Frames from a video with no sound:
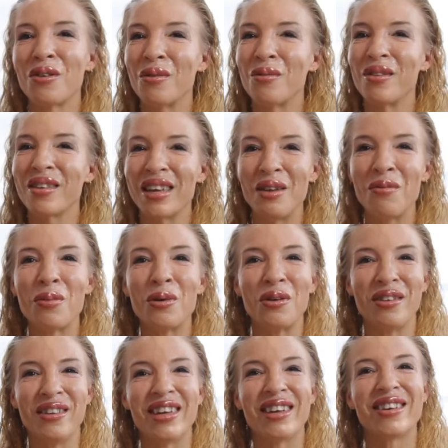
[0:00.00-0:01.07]
some skin
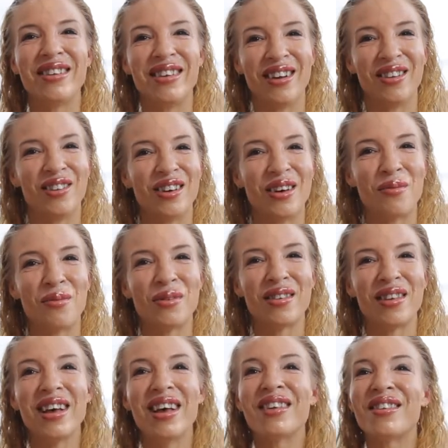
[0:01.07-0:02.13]
boosting
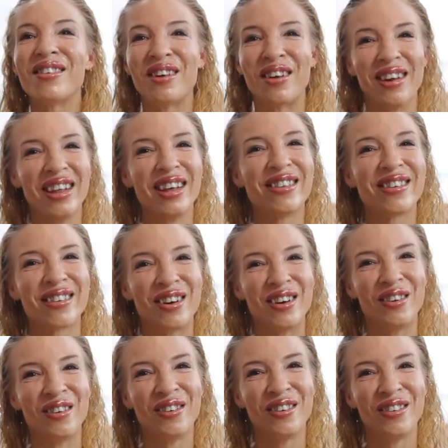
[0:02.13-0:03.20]
touch-ups. So let's go.